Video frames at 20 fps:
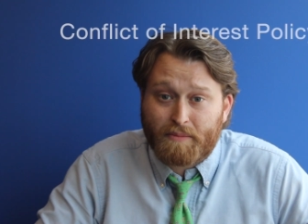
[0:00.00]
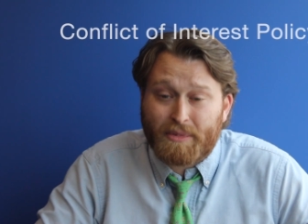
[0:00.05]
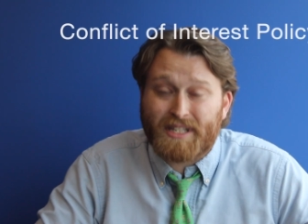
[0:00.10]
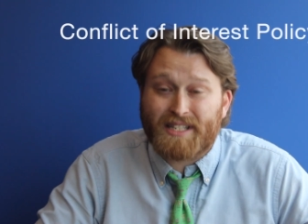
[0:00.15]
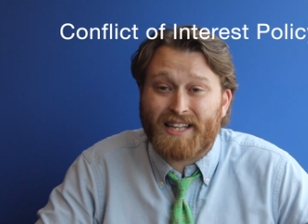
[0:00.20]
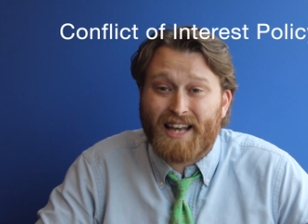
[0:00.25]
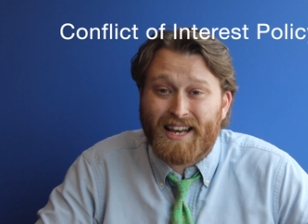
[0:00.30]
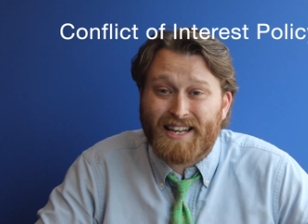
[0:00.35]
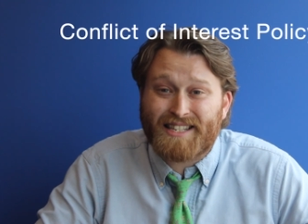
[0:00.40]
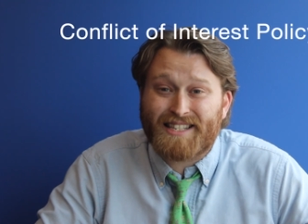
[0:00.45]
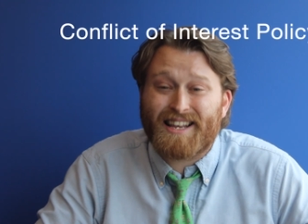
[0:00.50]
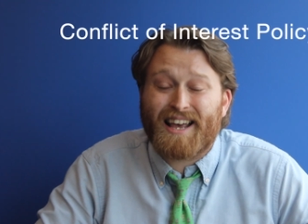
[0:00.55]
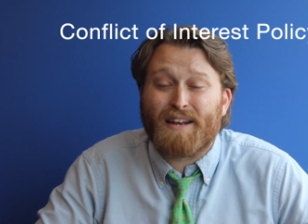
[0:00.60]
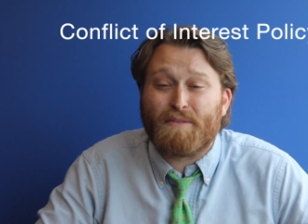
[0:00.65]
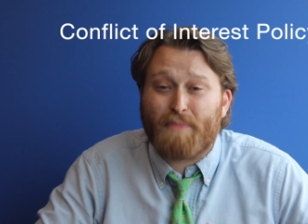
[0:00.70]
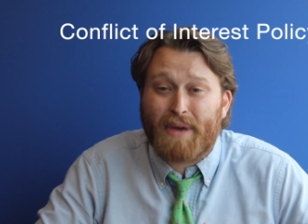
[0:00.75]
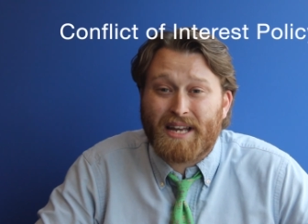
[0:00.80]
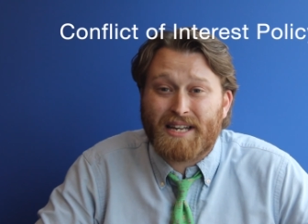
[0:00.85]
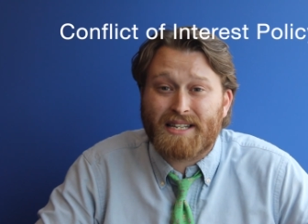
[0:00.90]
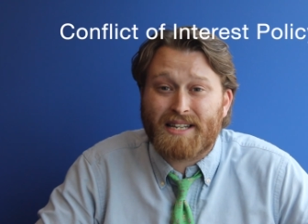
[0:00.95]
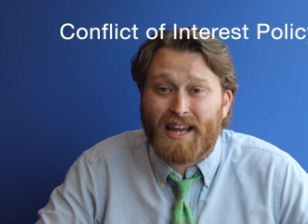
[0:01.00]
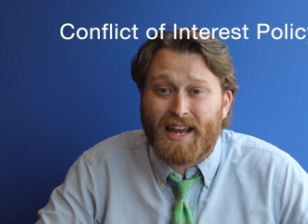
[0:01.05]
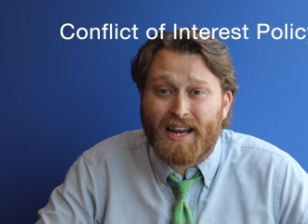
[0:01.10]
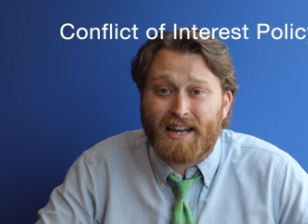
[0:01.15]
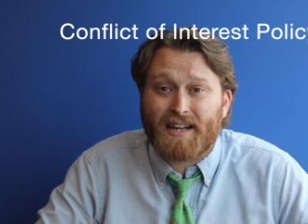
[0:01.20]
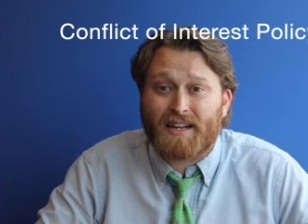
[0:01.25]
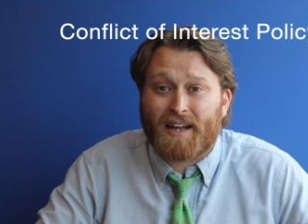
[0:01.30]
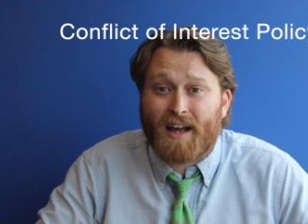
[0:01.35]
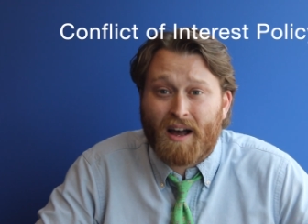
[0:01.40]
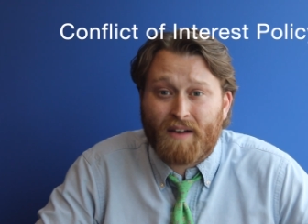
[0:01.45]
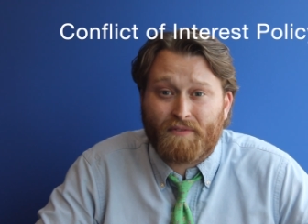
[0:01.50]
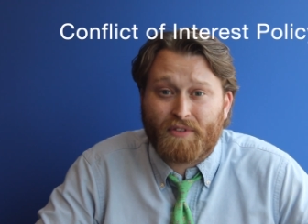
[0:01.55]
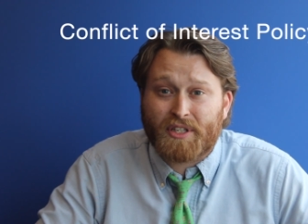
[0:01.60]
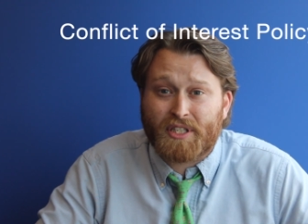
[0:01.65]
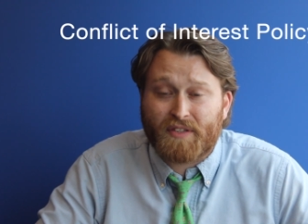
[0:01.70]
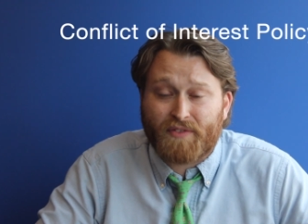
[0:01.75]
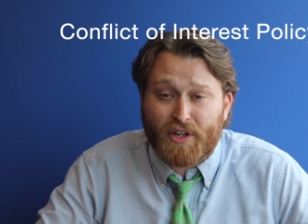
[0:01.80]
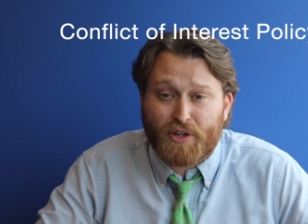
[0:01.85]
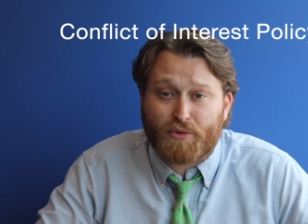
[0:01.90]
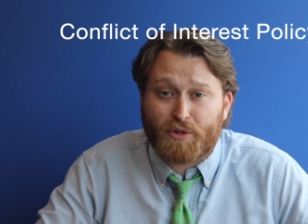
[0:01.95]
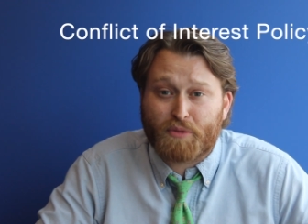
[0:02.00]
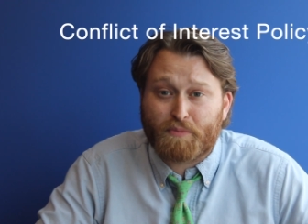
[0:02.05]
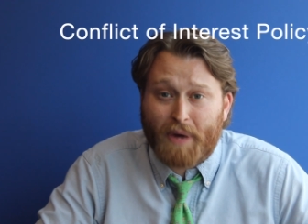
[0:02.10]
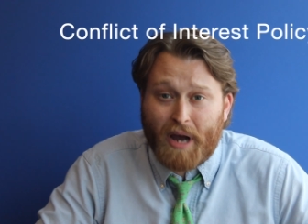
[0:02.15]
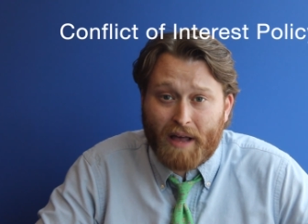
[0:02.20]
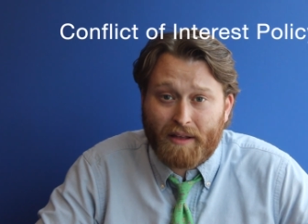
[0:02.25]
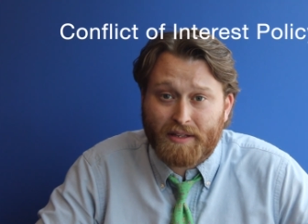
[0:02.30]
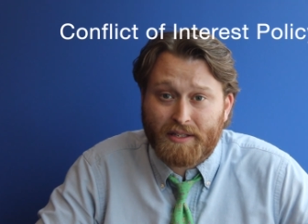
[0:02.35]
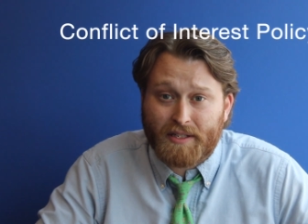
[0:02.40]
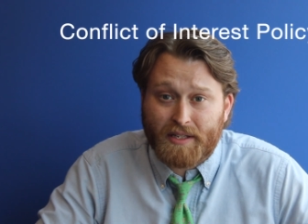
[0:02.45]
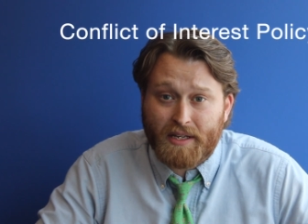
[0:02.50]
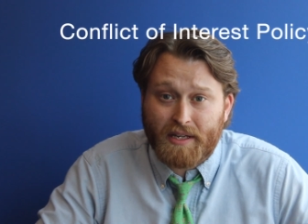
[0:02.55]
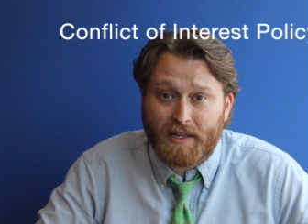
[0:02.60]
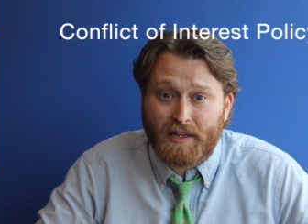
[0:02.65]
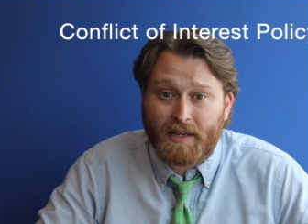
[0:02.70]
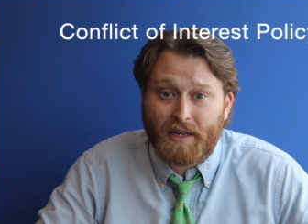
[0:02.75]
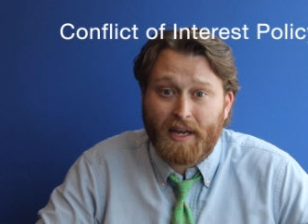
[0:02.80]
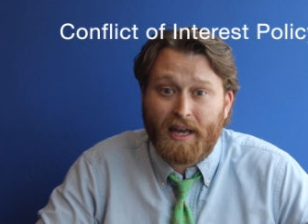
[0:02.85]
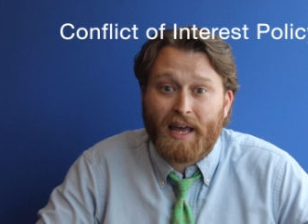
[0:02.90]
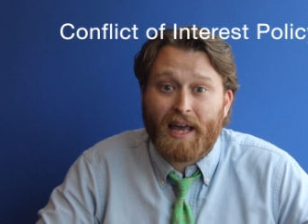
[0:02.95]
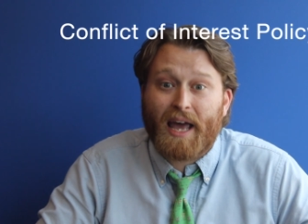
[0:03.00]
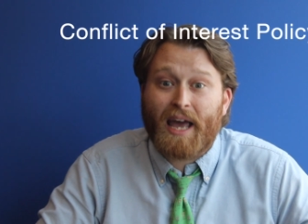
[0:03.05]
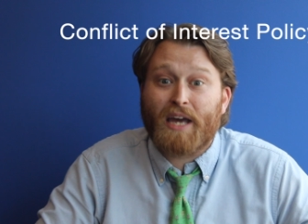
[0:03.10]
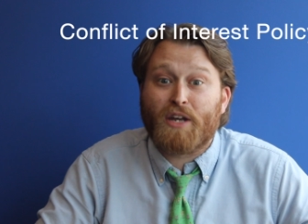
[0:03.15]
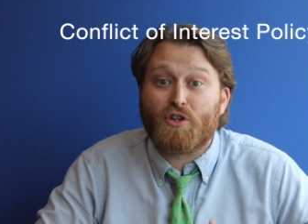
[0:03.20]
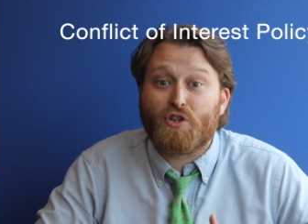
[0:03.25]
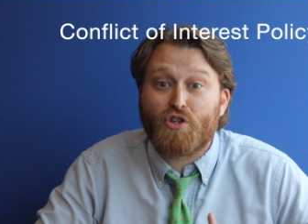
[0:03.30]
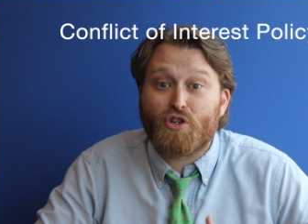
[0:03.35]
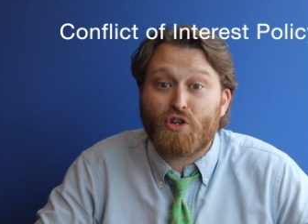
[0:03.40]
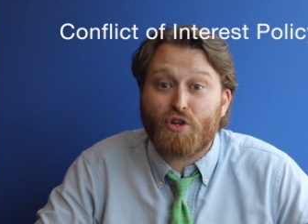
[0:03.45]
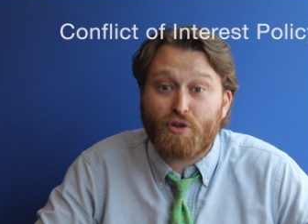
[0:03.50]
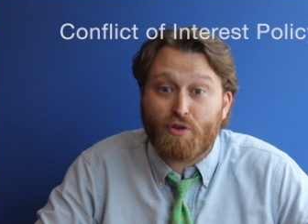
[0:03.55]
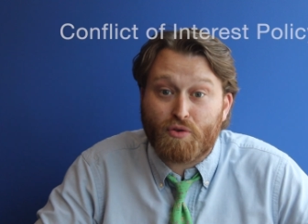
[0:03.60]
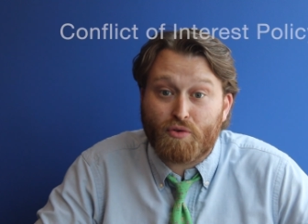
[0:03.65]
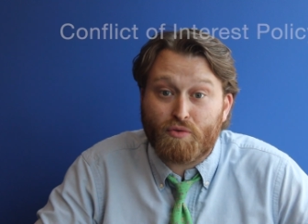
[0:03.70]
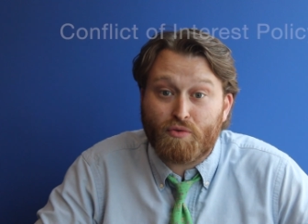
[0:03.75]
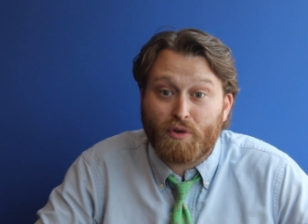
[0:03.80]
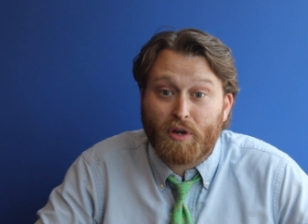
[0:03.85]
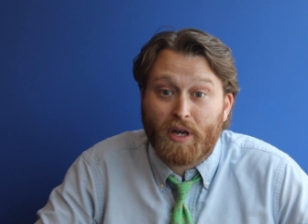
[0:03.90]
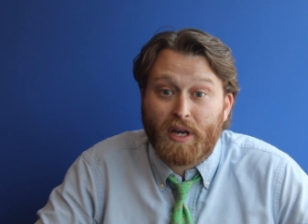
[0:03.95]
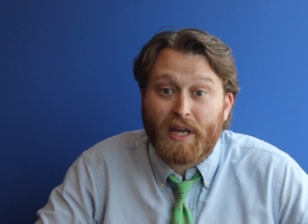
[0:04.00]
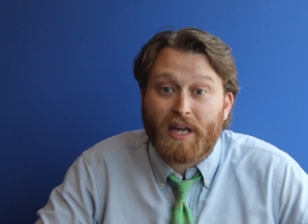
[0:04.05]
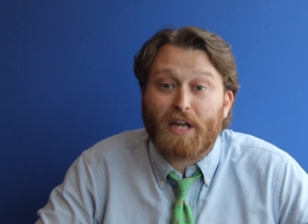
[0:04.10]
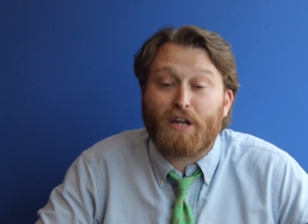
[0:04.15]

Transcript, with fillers: possess and maintain a conflicts of interest policy, and 2.